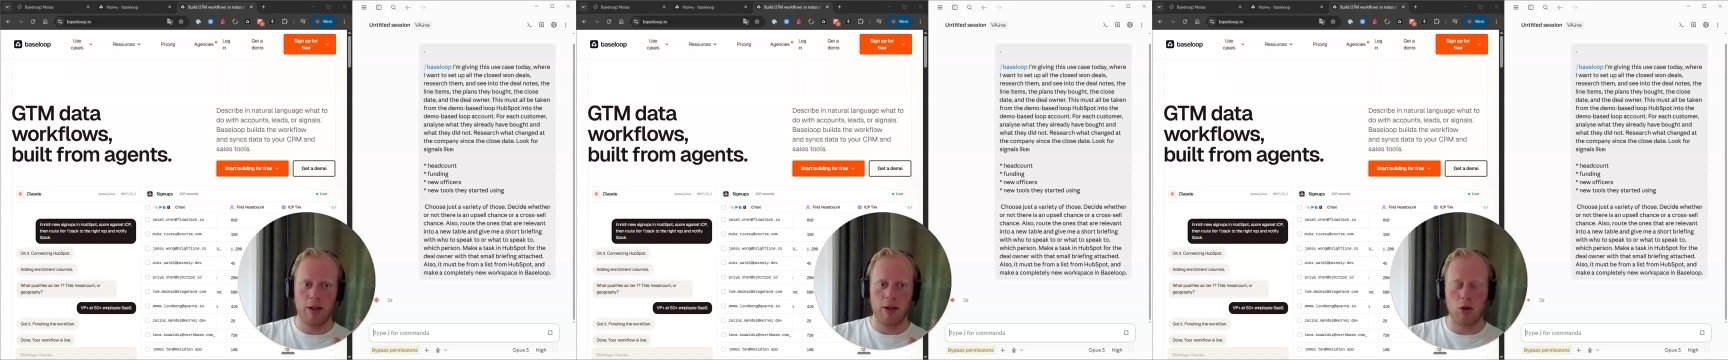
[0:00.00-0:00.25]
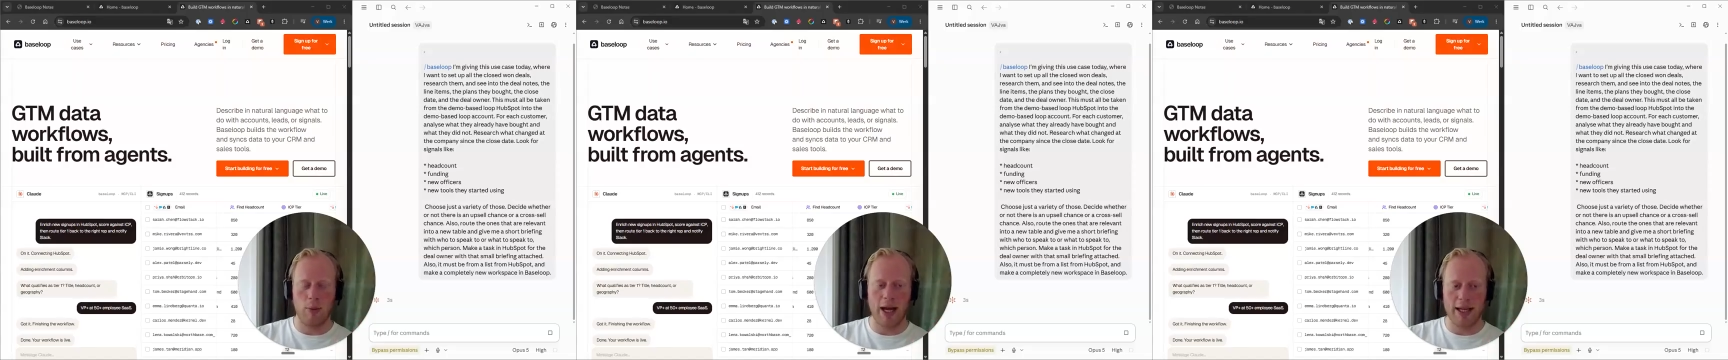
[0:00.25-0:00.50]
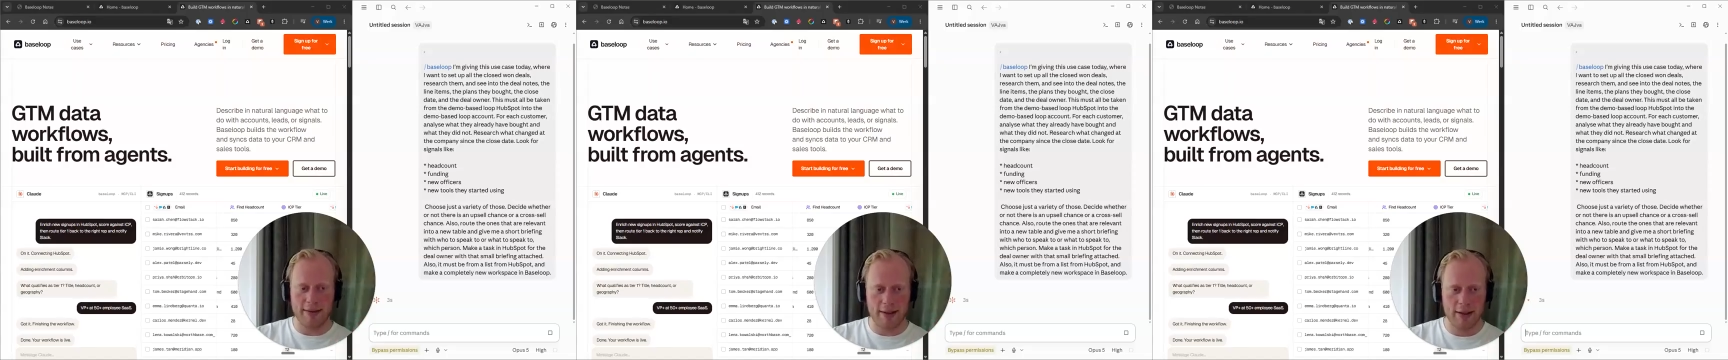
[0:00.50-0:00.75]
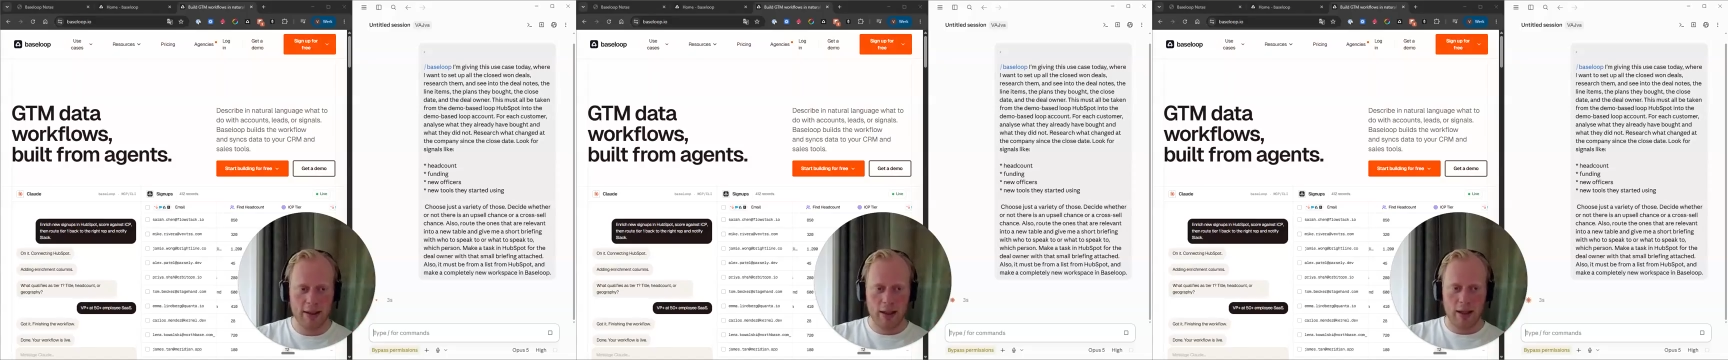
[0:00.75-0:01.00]
command,
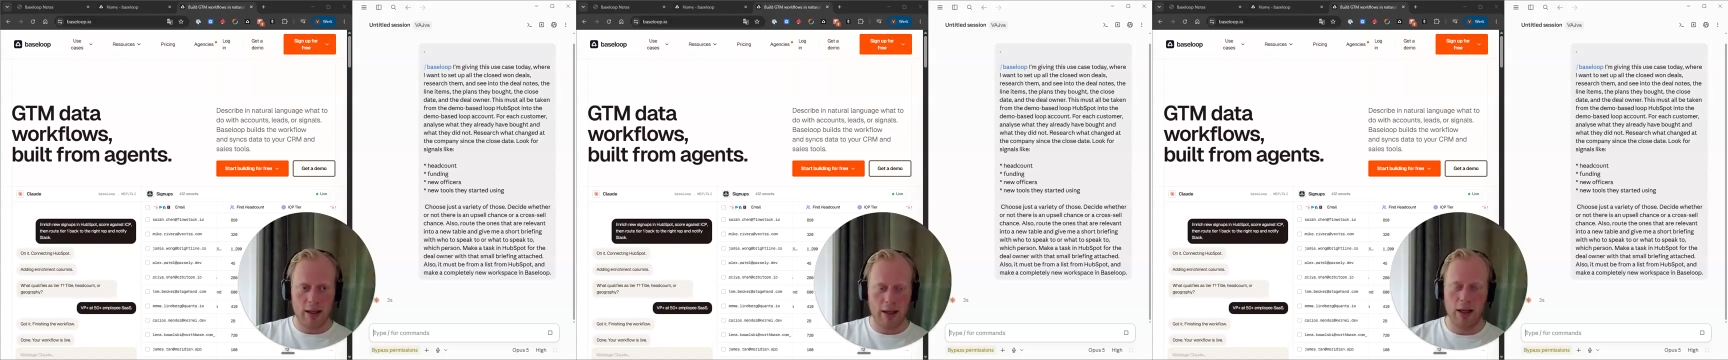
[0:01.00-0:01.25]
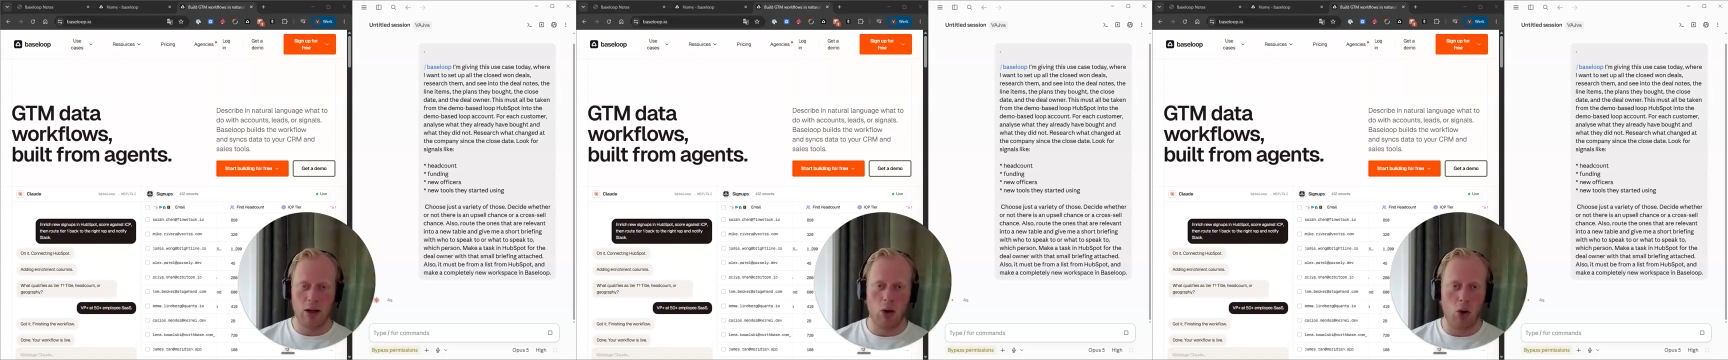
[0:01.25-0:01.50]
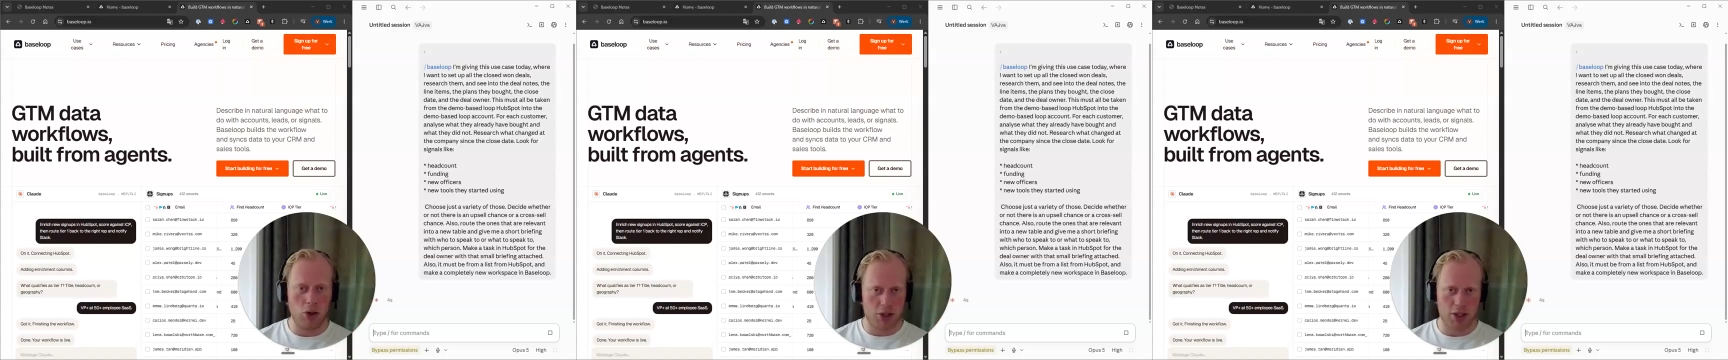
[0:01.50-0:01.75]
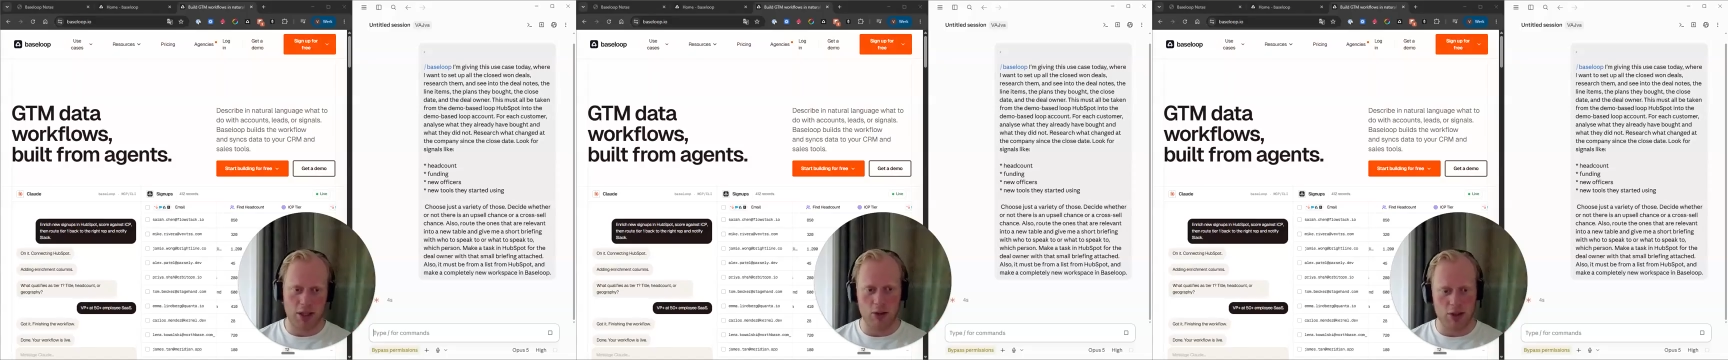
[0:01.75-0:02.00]
all the
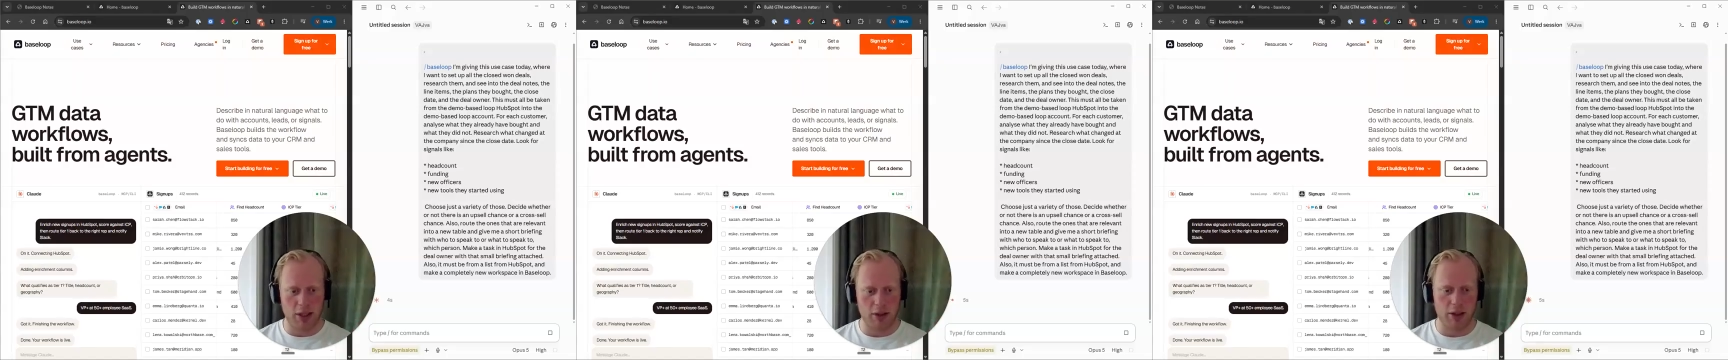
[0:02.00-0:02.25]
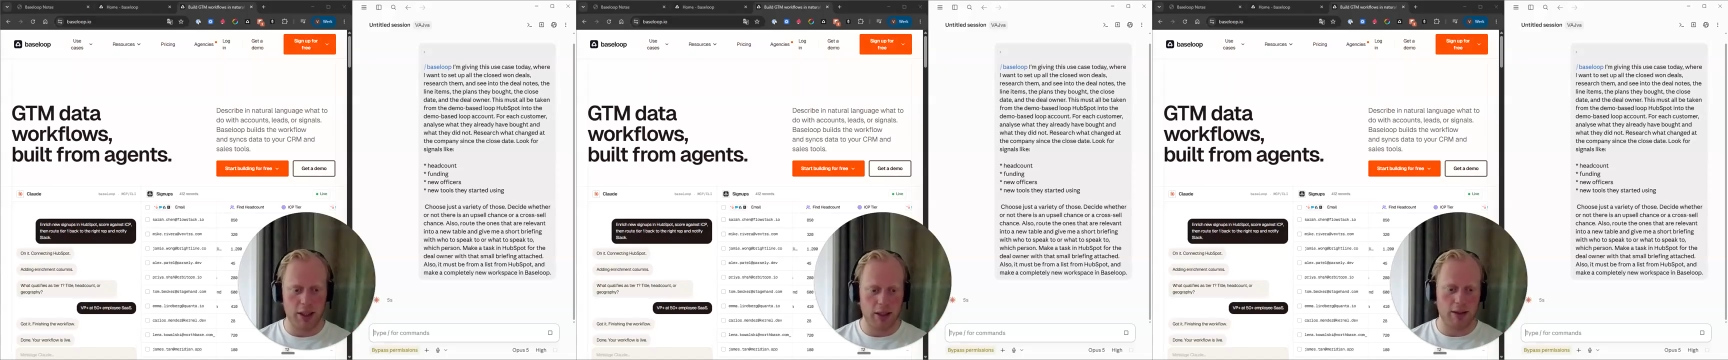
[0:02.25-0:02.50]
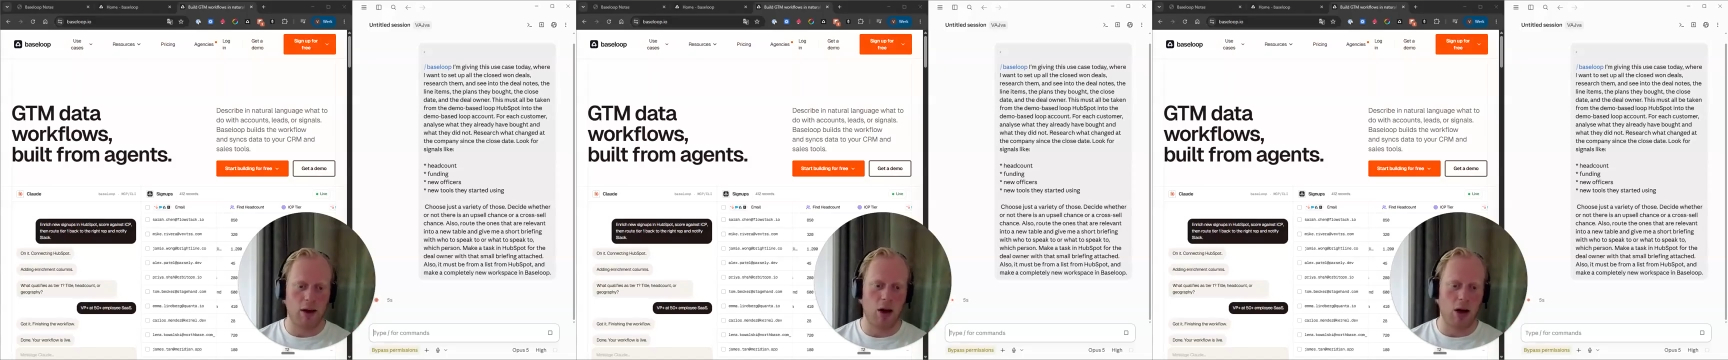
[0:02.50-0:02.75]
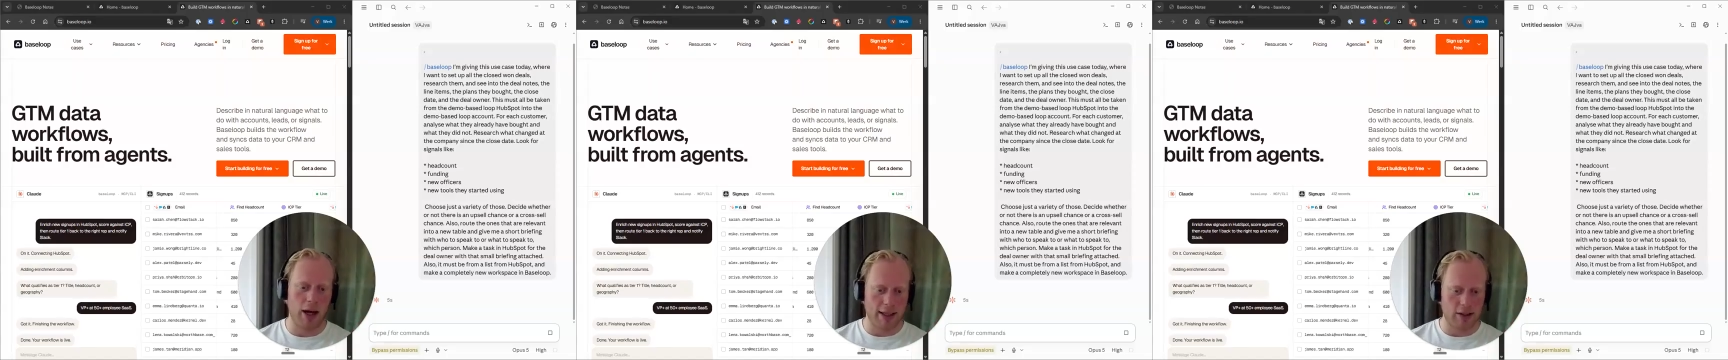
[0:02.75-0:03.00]
skills that are needed
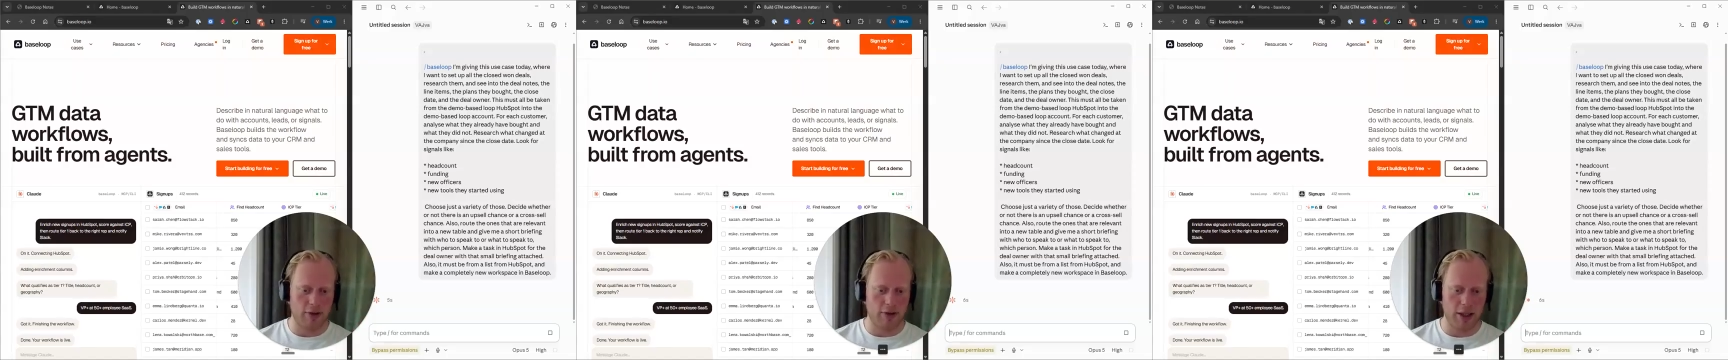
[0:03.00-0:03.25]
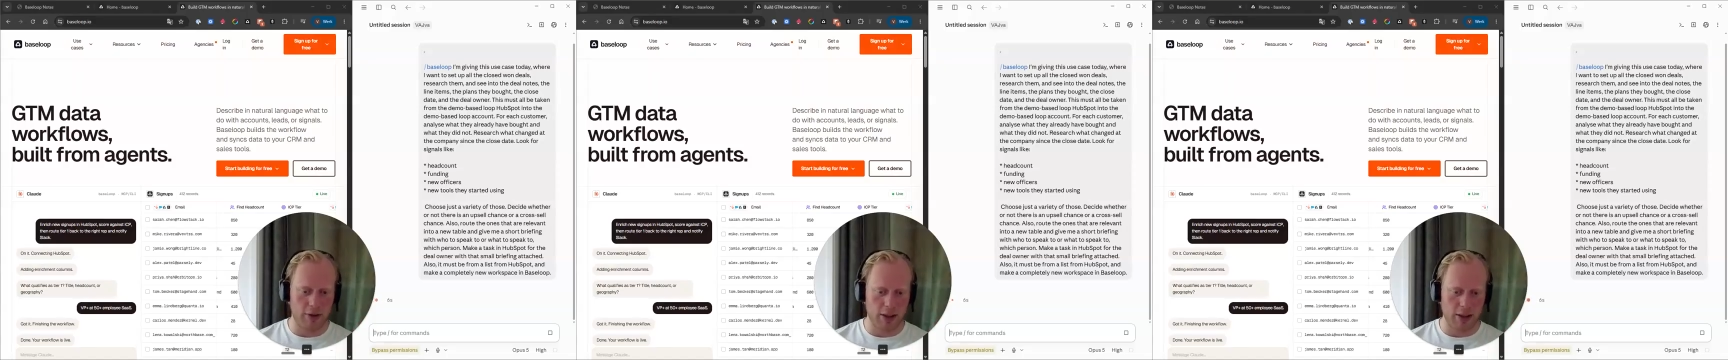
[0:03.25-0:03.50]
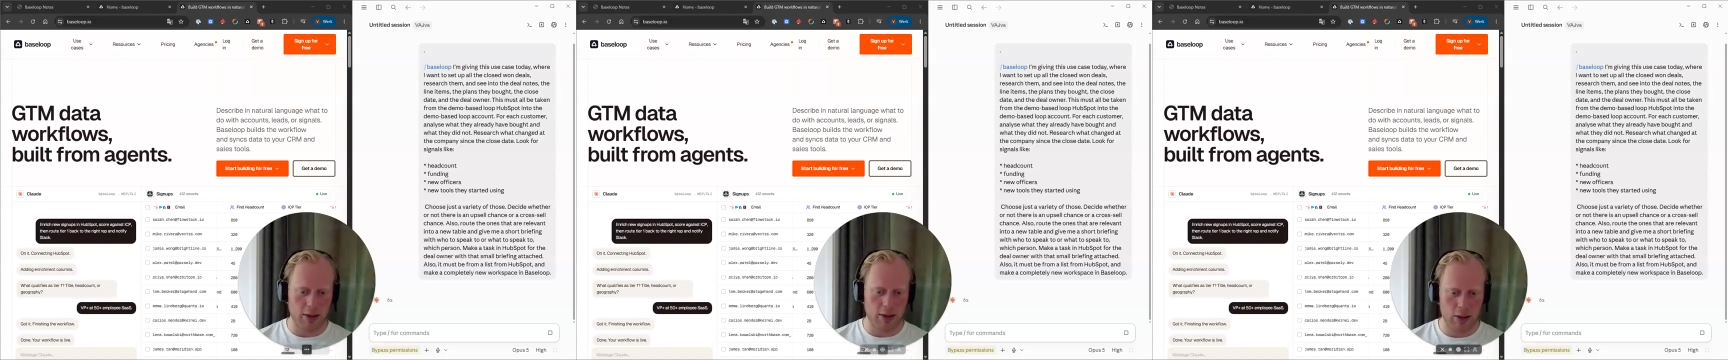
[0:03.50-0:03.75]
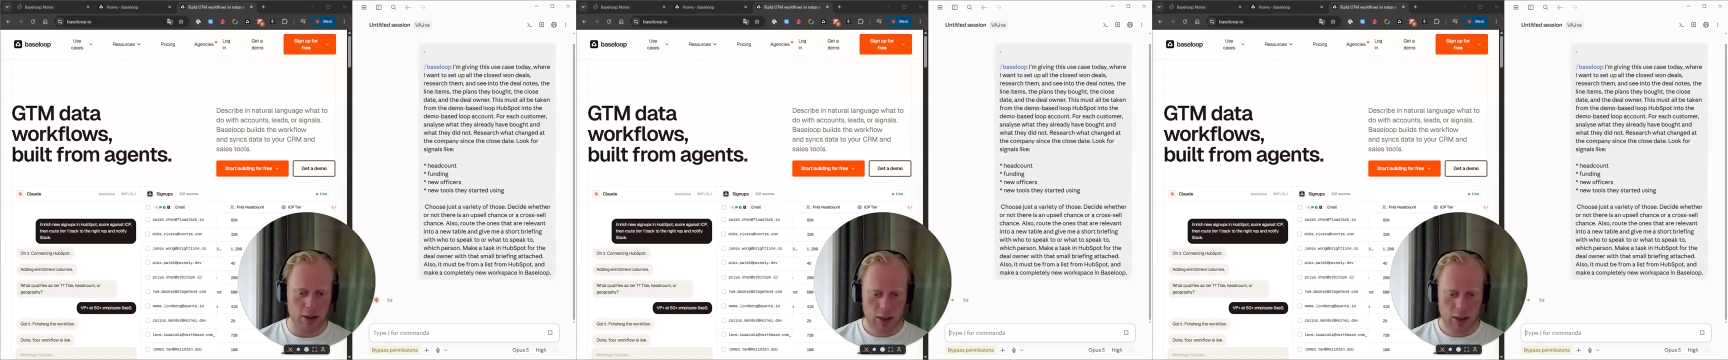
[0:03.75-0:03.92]
are activated right now.